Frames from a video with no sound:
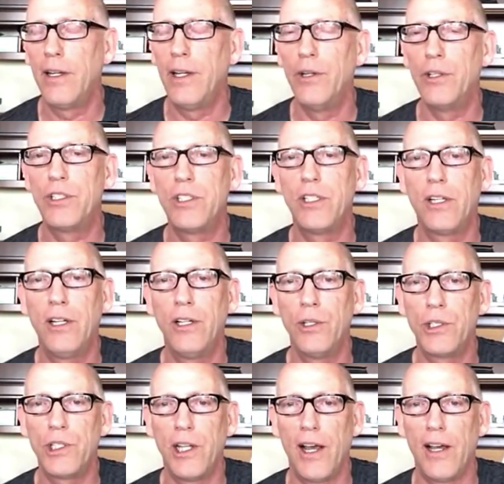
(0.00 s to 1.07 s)
Here's the
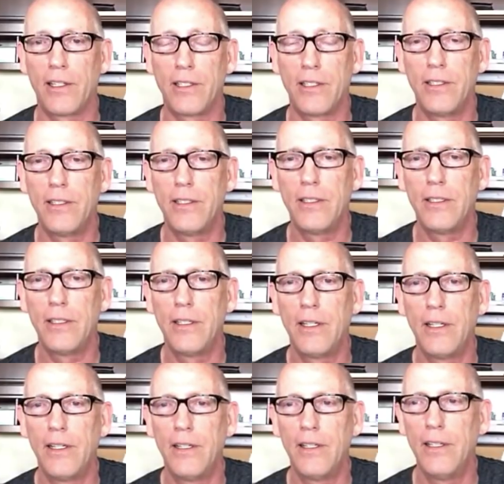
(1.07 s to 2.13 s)
kill shot.
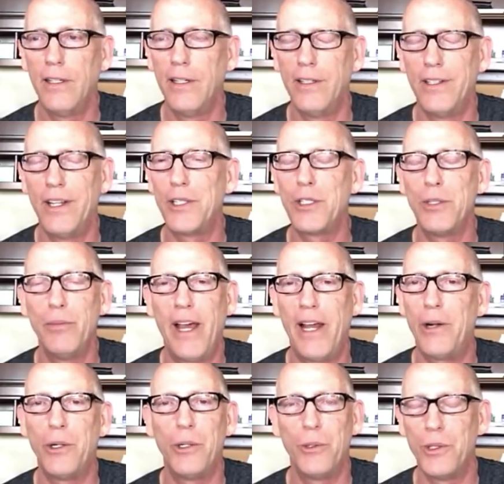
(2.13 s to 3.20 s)
It doesn't
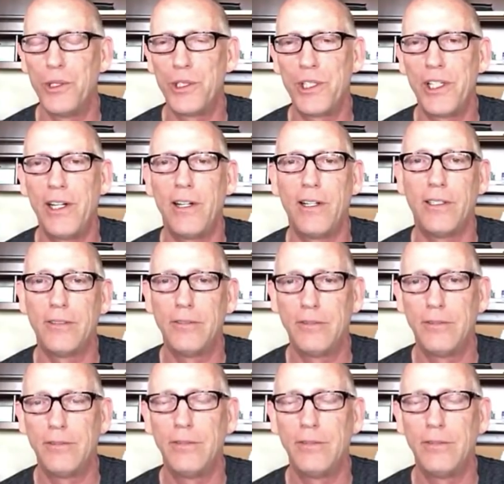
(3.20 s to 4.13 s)
matter who was there.